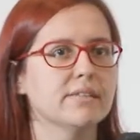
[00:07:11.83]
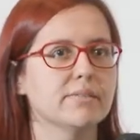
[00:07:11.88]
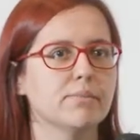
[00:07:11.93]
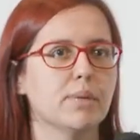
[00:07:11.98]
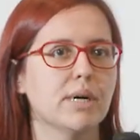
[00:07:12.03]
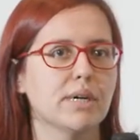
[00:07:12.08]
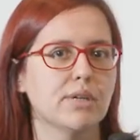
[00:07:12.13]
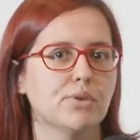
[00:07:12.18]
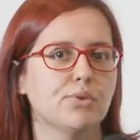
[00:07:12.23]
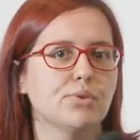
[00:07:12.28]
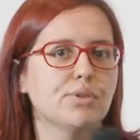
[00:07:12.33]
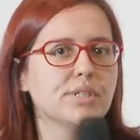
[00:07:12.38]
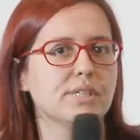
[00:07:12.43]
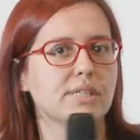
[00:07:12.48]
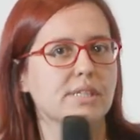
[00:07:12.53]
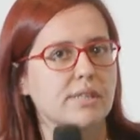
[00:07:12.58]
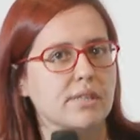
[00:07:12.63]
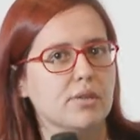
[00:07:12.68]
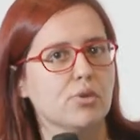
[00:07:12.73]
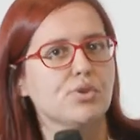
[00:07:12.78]
by
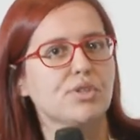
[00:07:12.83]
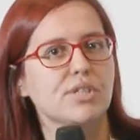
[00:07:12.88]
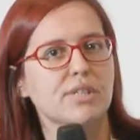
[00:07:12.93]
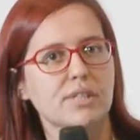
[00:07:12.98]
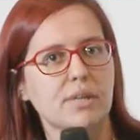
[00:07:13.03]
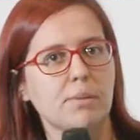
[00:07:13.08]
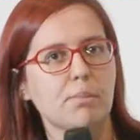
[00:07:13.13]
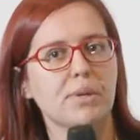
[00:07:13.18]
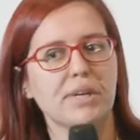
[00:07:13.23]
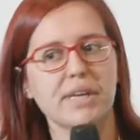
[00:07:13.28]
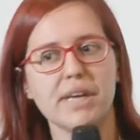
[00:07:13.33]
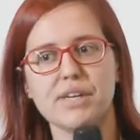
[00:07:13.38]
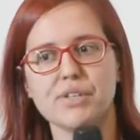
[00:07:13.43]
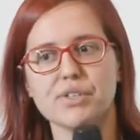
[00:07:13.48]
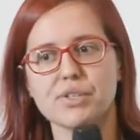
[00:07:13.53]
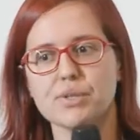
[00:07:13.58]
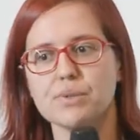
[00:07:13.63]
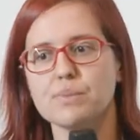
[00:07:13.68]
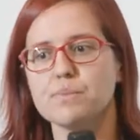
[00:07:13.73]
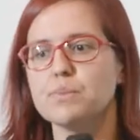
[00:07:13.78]
using logical
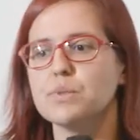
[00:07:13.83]
replication.